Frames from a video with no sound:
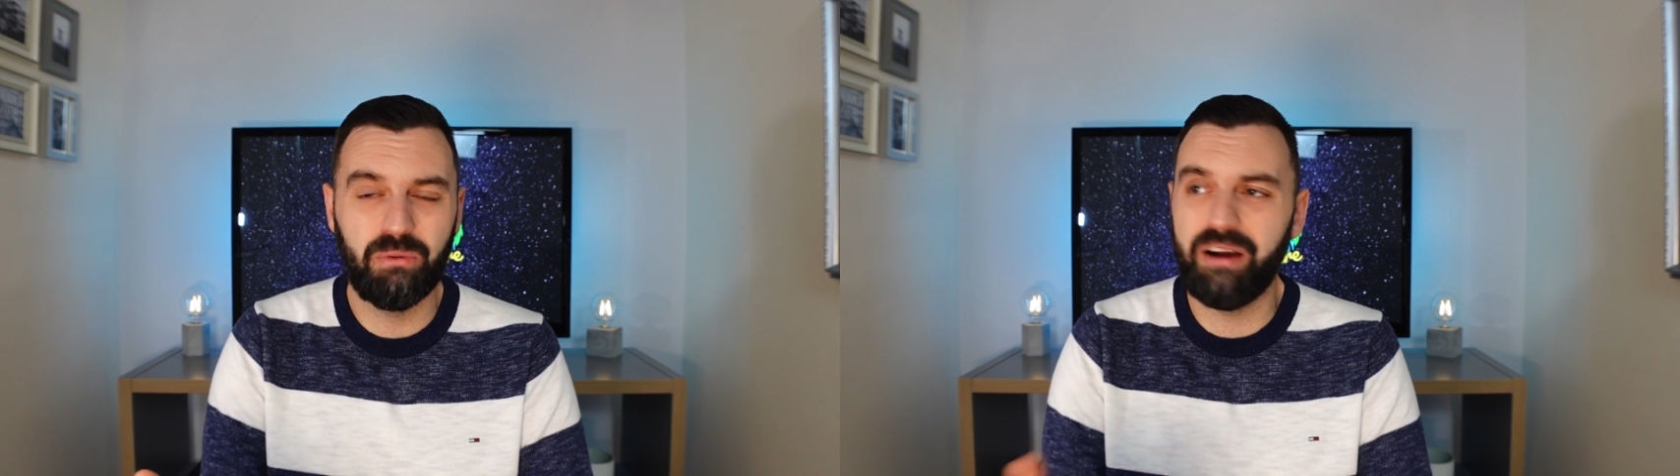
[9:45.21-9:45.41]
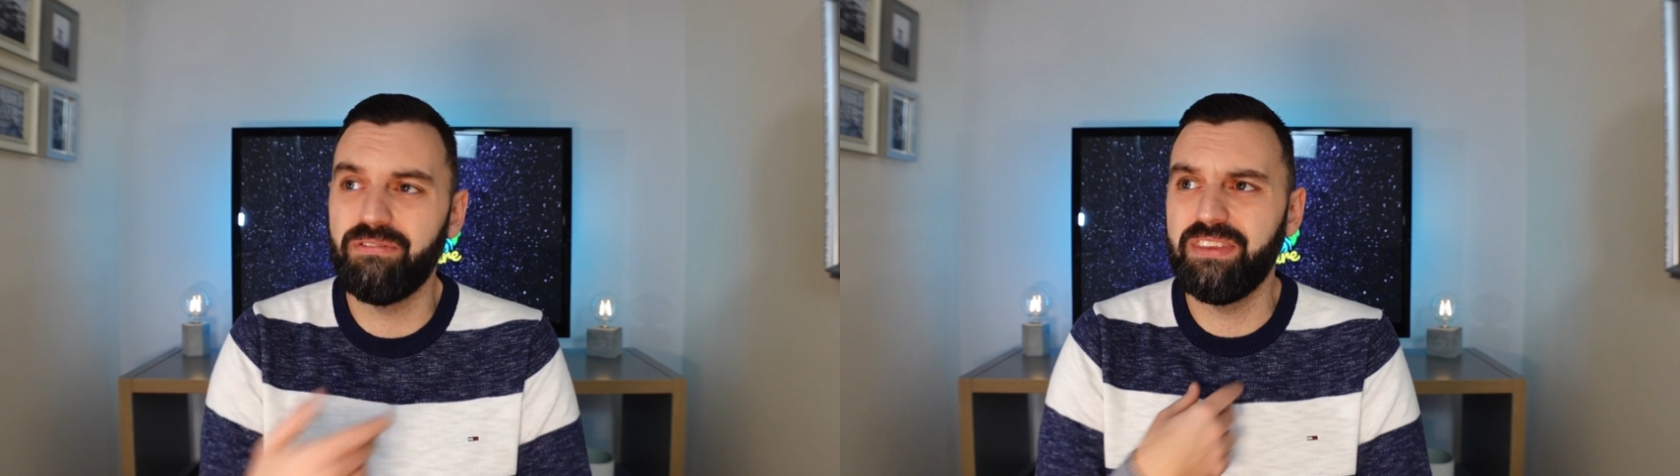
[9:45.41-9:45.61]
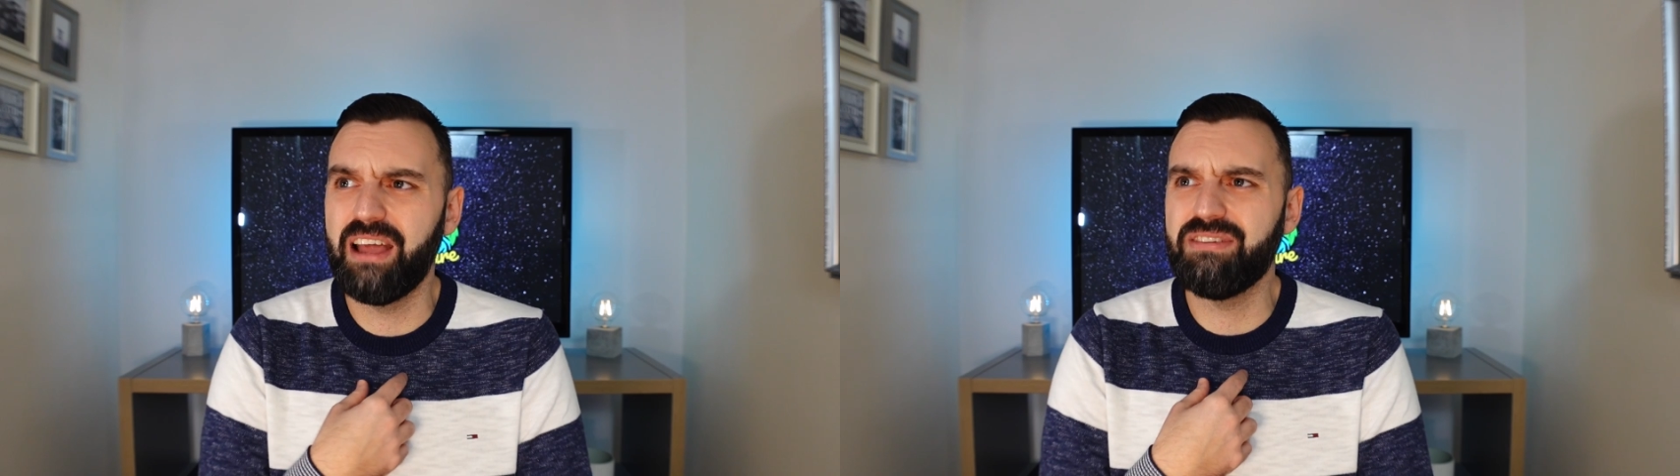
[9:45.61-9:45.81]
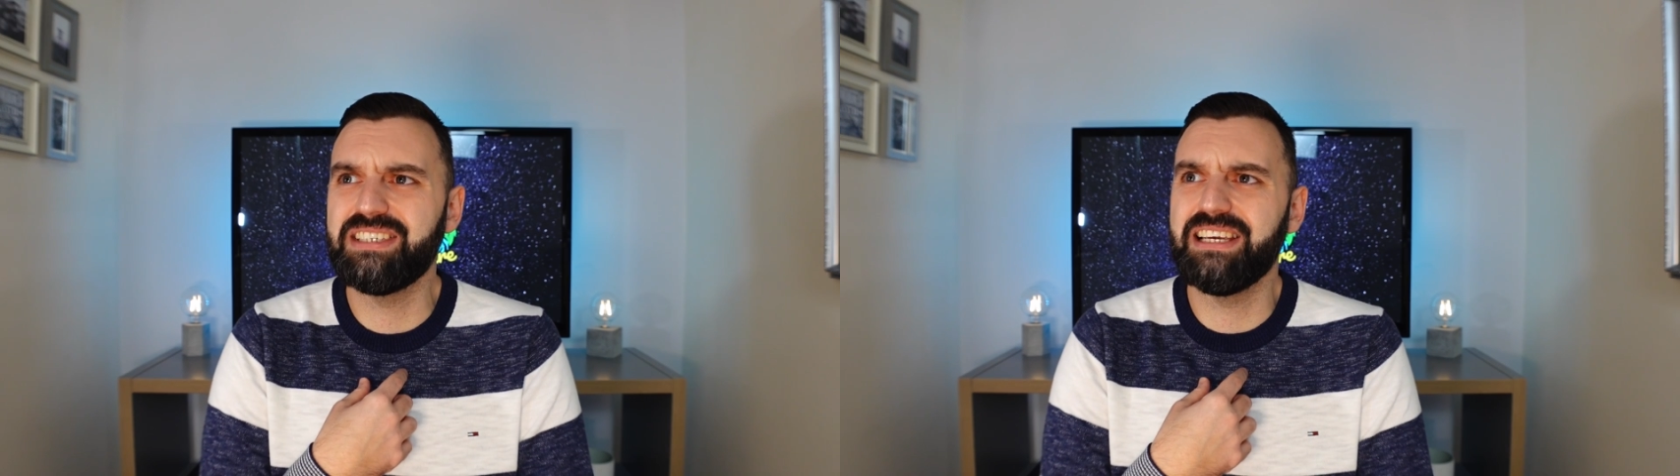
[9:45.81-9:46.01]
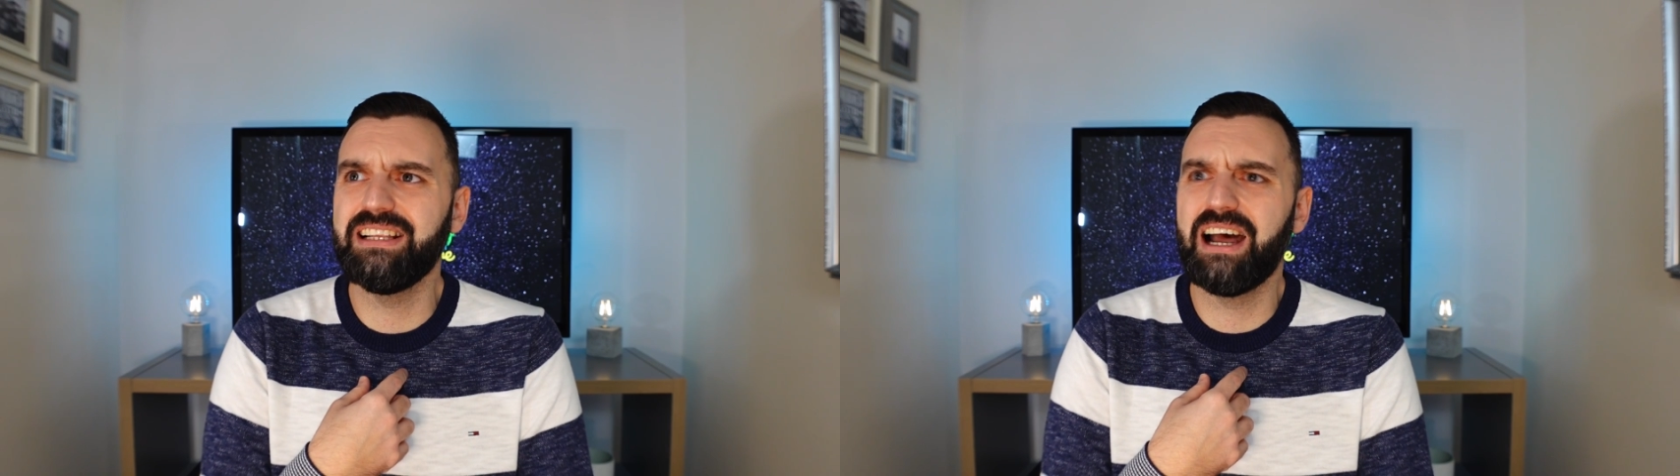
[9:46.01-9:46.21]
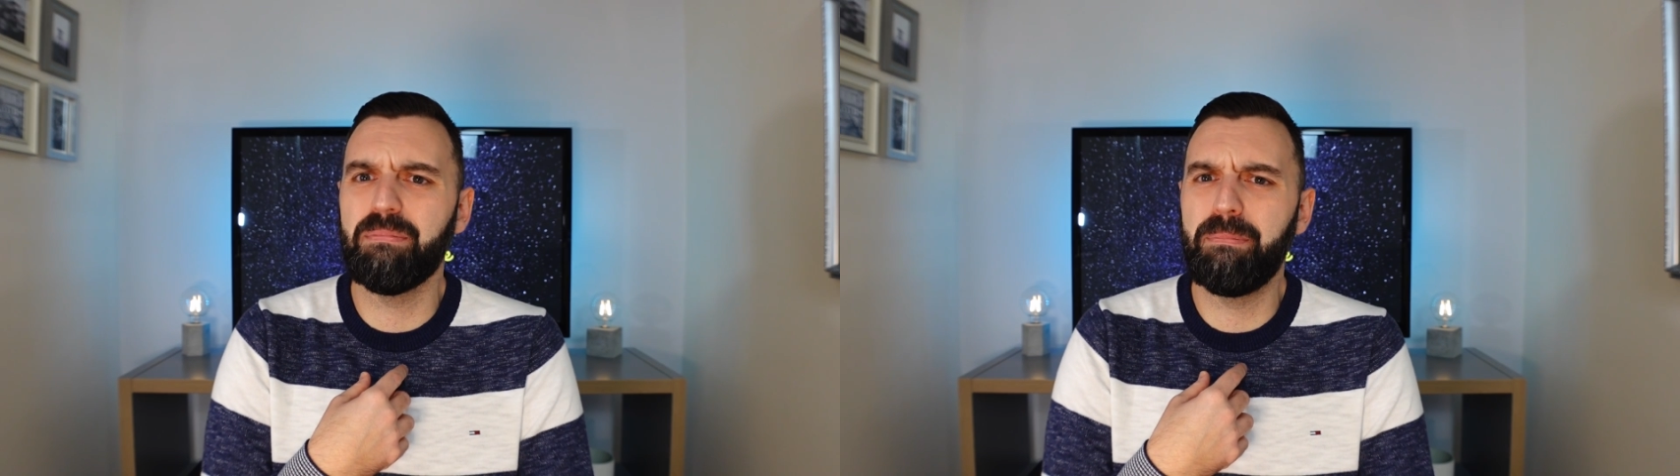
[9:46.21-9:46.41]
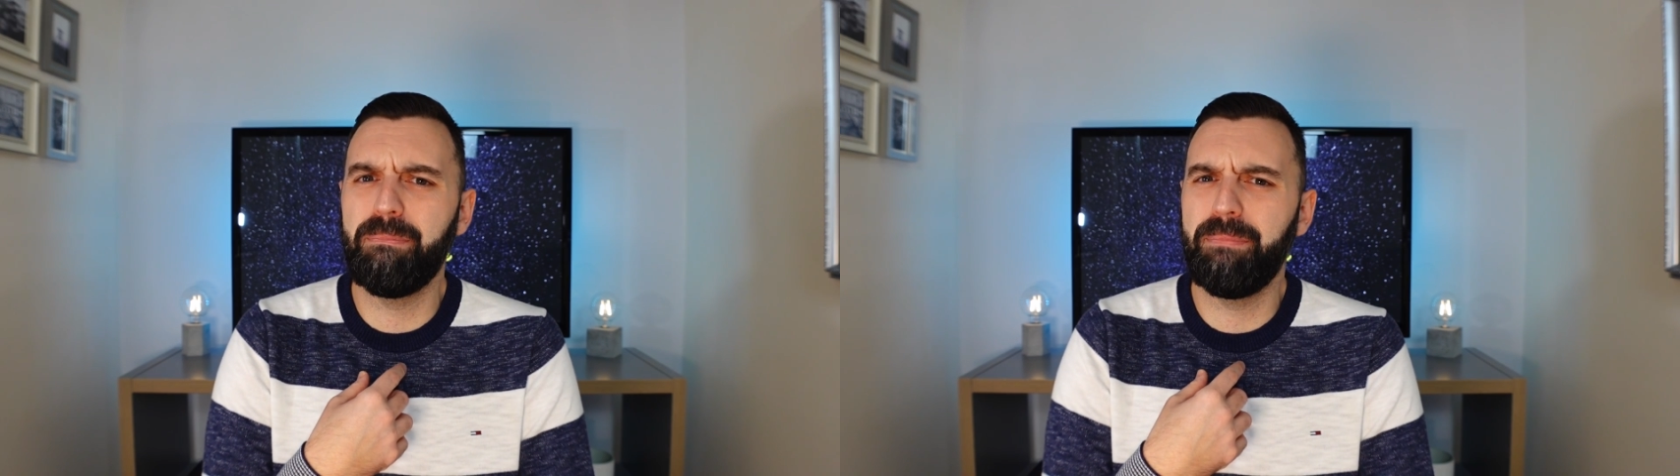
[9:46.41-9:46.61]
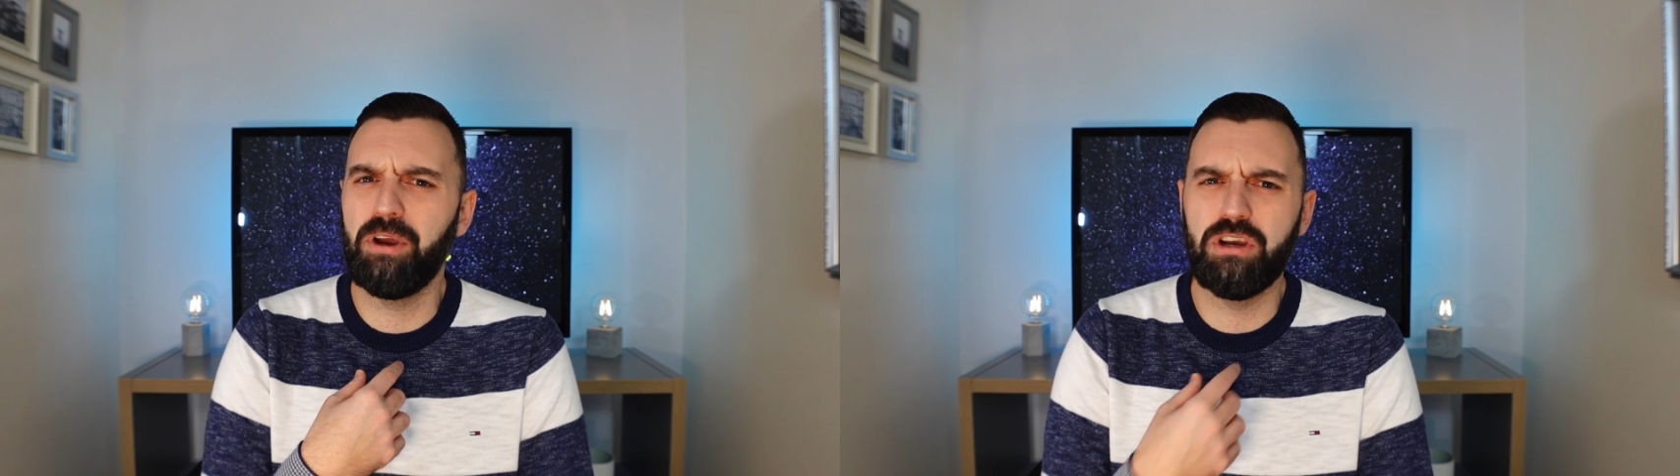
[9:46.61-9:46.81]
I've never seen
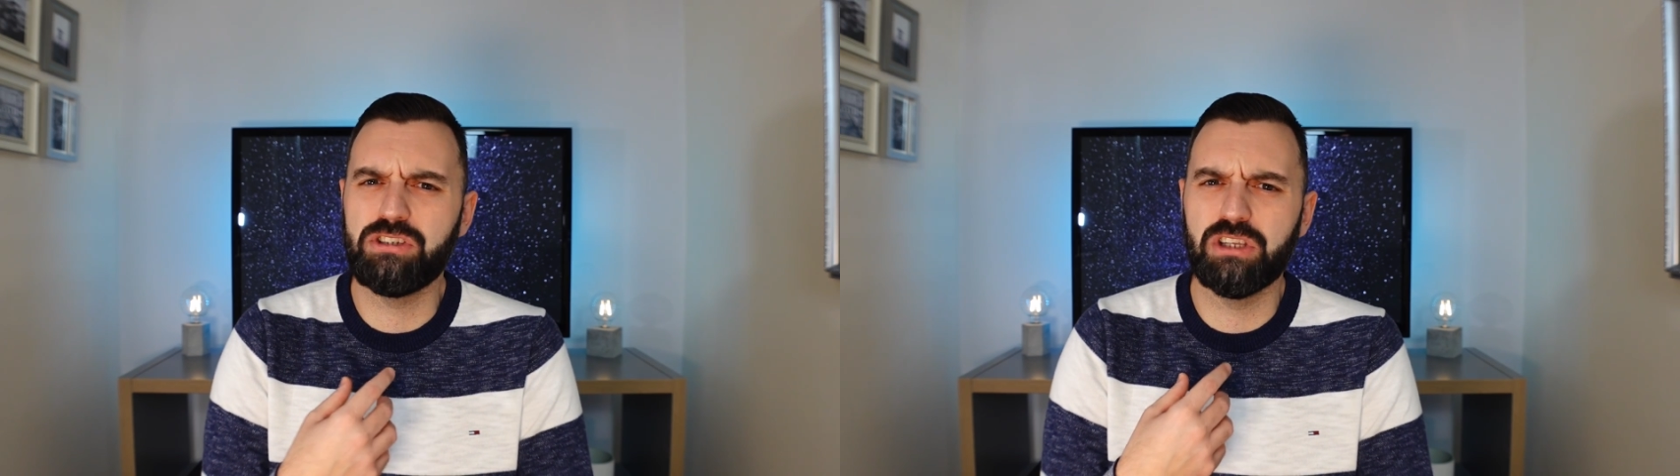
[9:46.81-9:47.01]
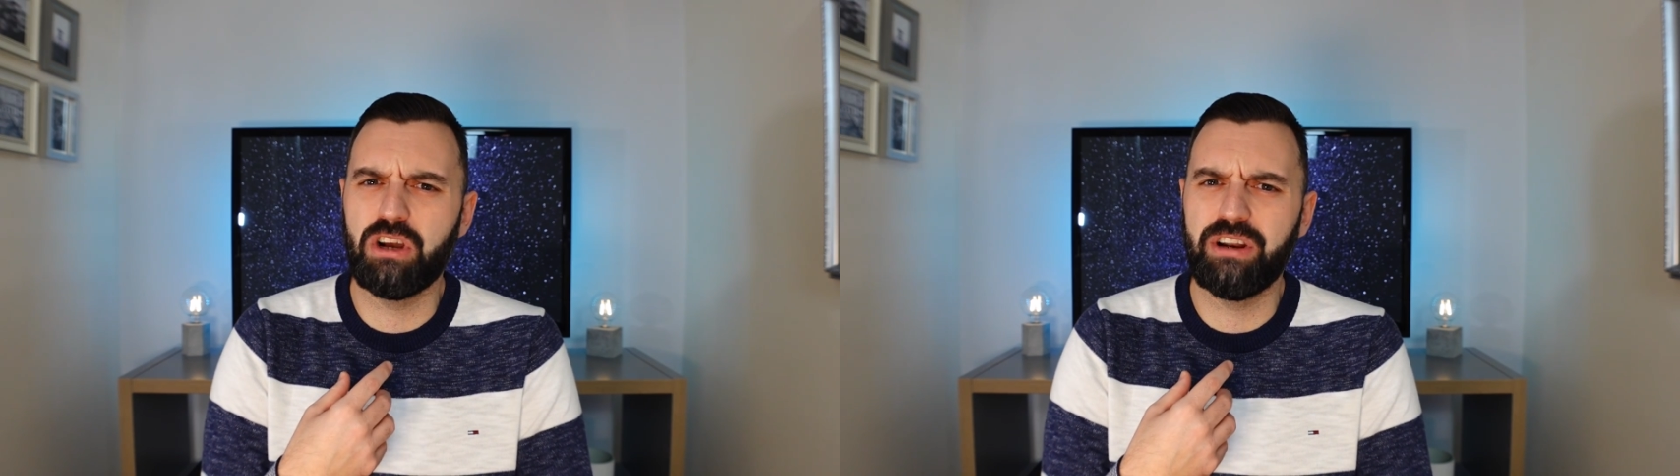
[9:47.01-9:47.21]
that personally